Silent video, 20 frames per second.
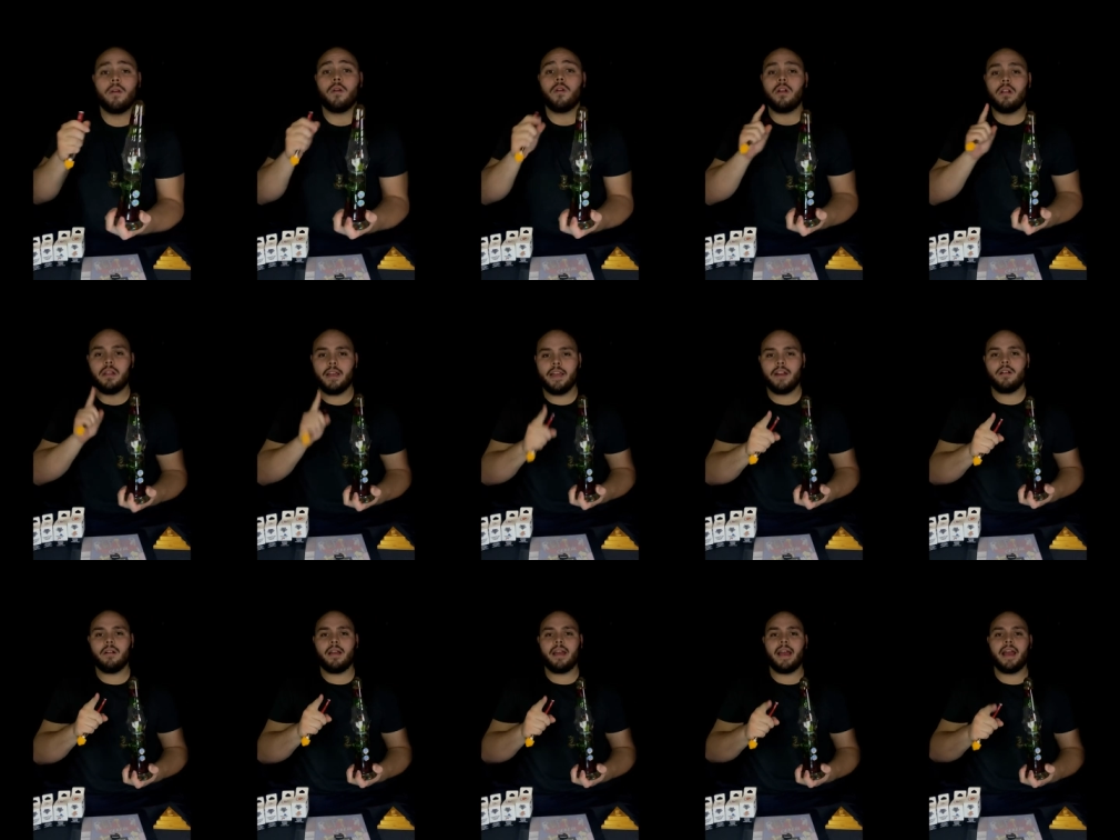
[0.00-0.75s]

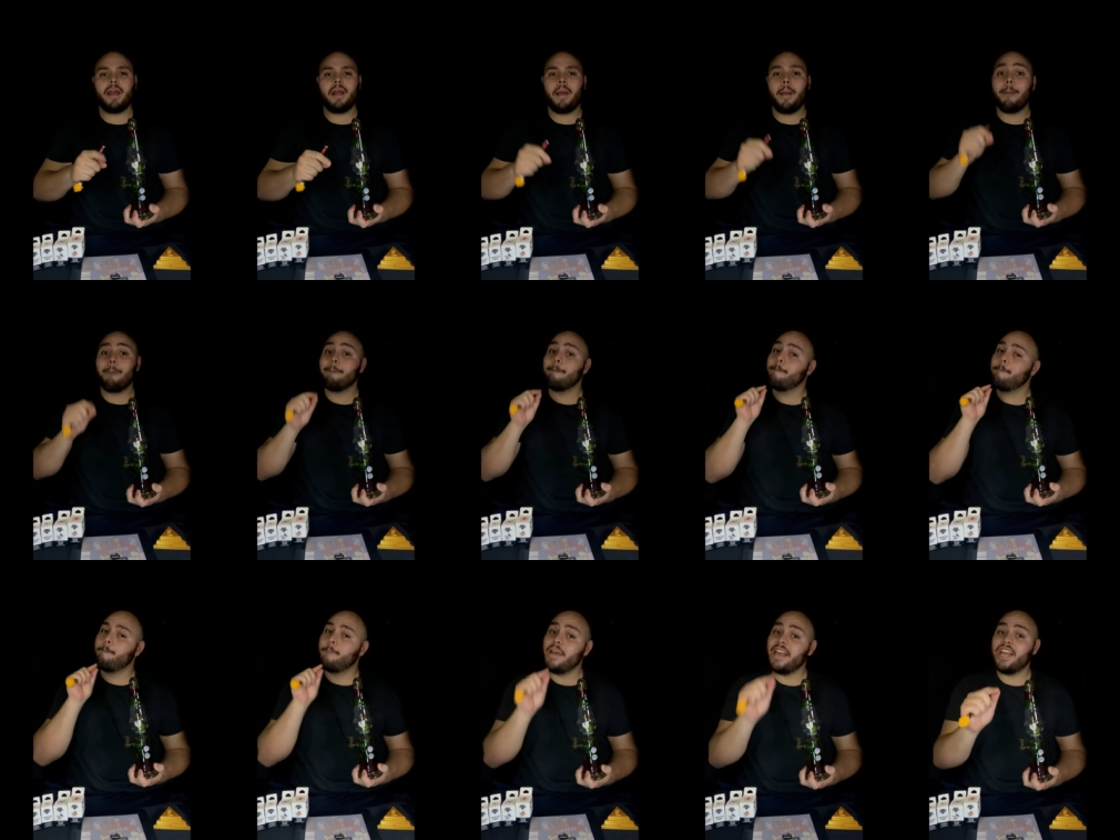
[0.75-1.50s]
Cleaner hit,
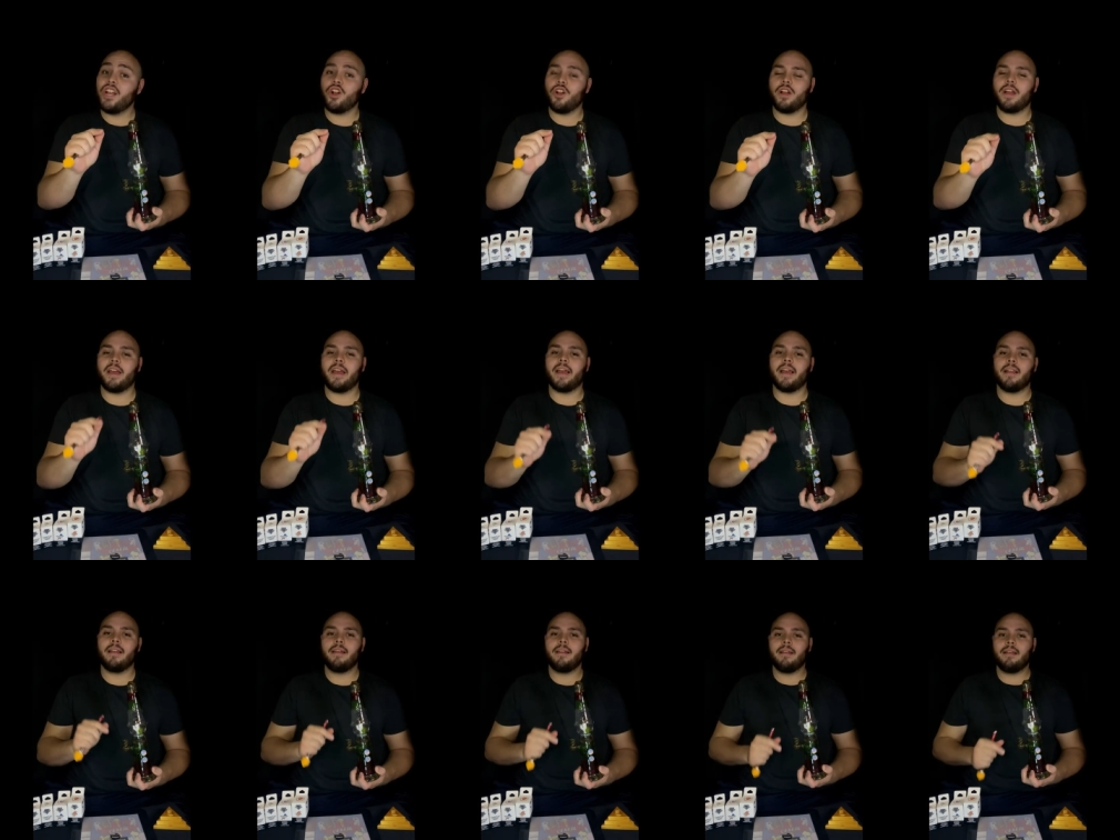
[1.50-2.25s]
bigger
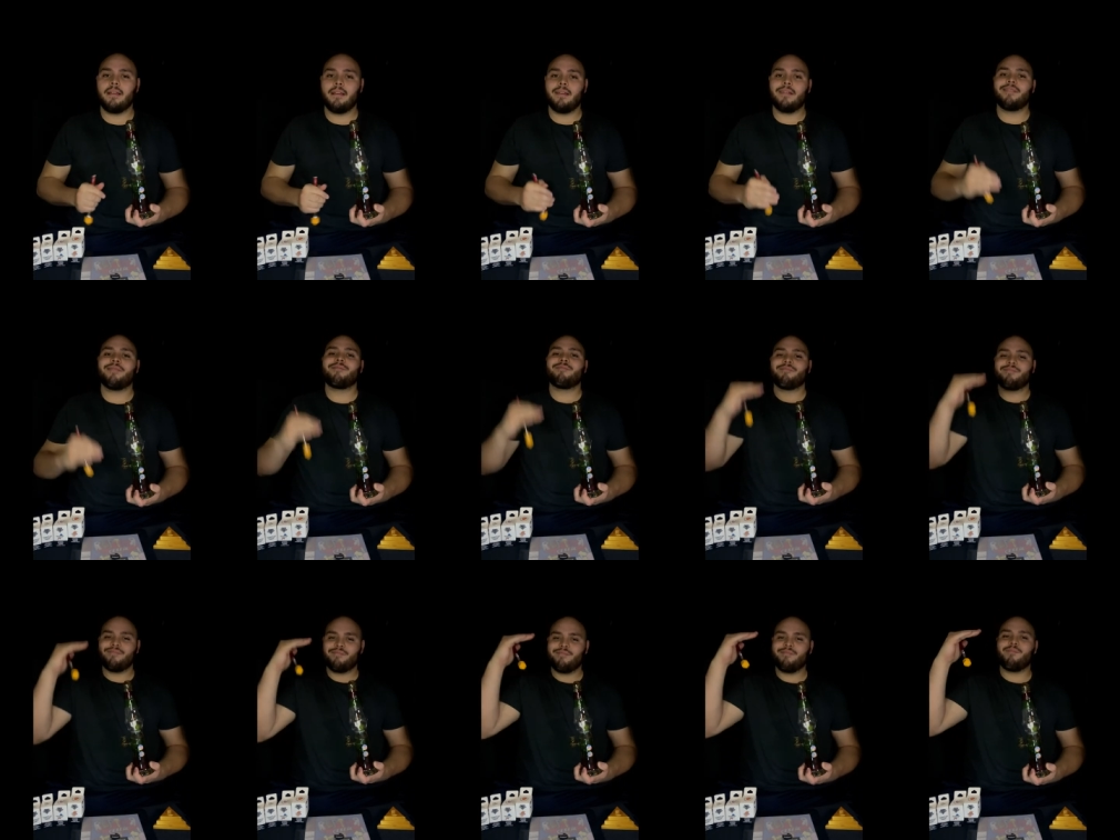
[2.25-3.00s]
hit,
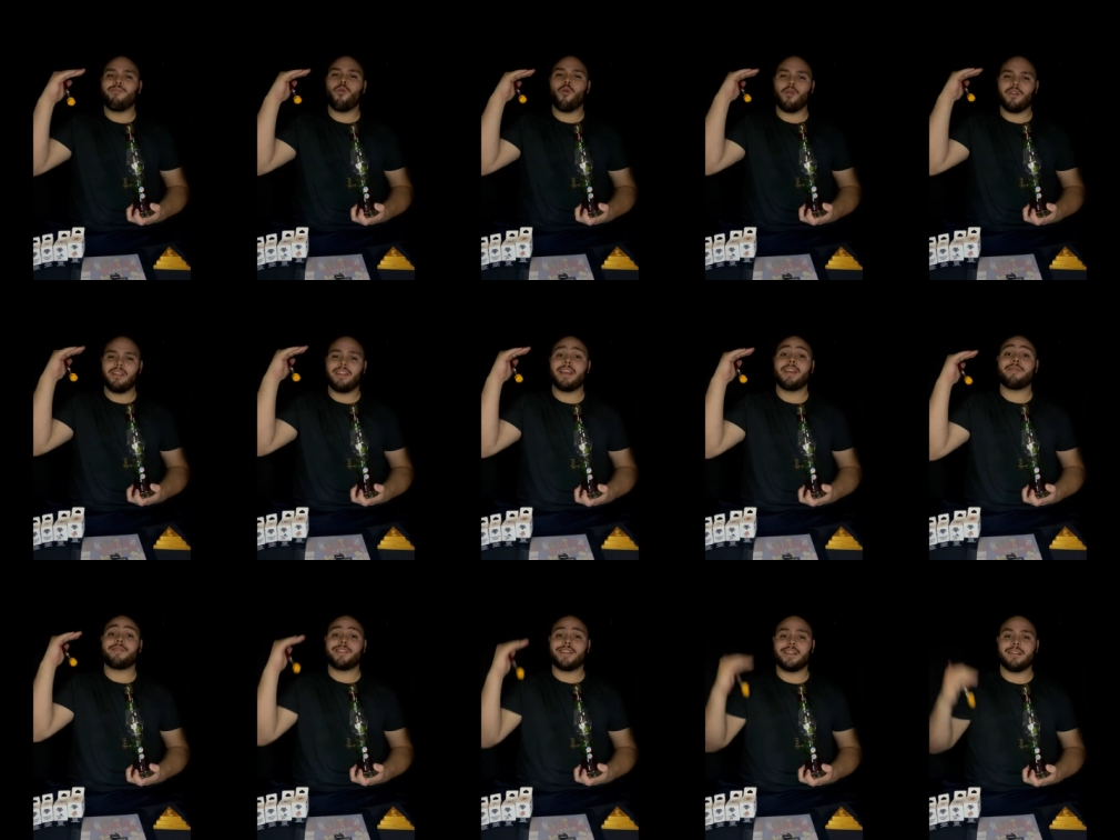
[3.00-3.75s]
more
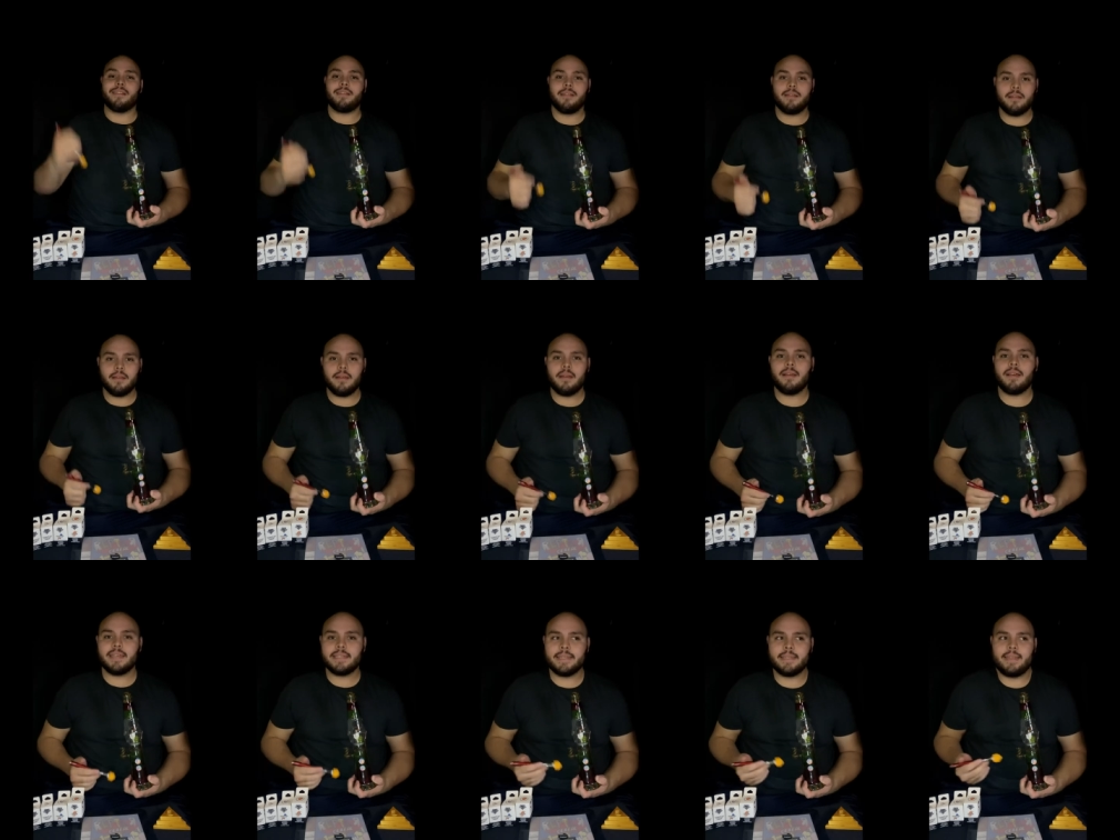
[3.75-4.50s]
lifted.
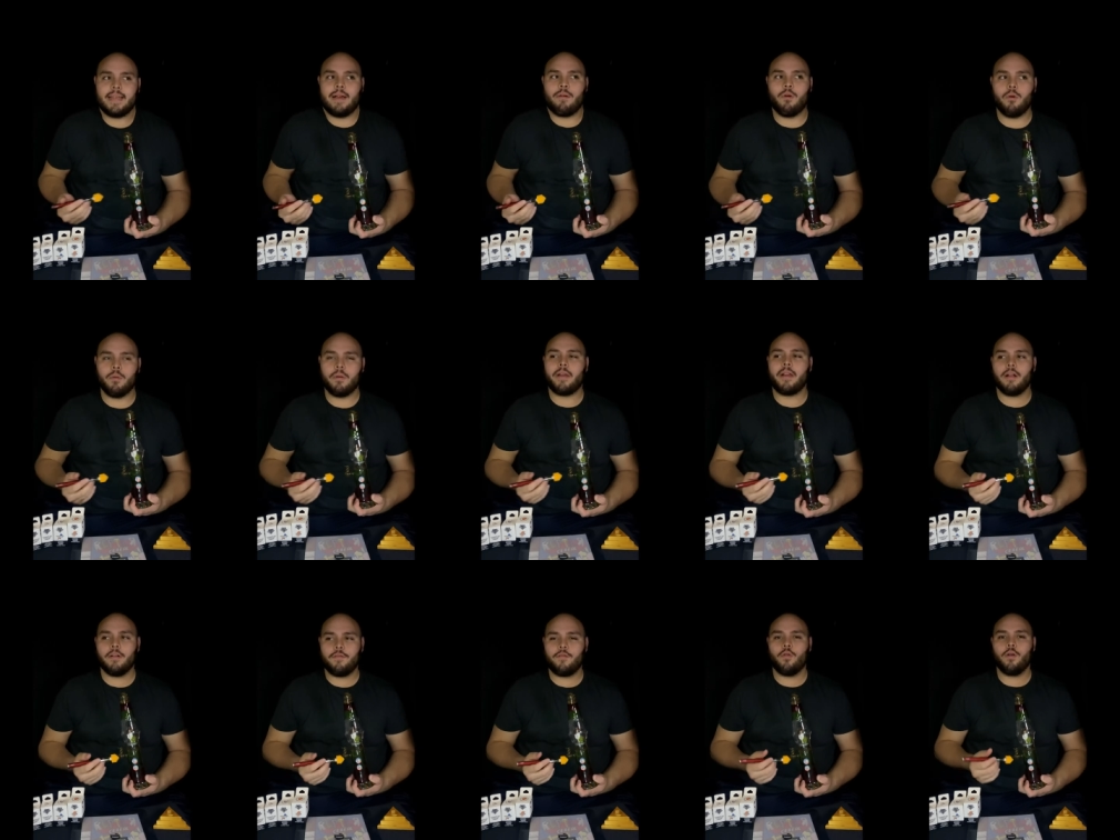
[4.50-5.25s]
Isn't that what we're
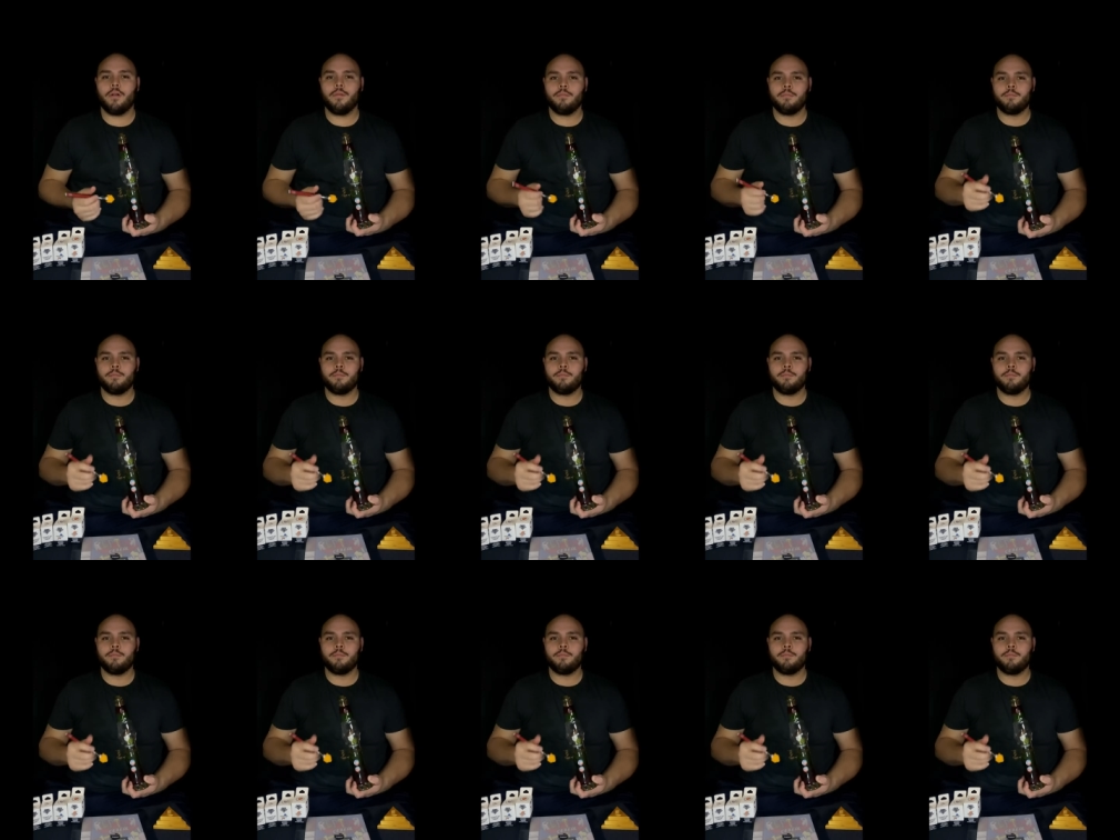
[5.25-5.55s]
here for?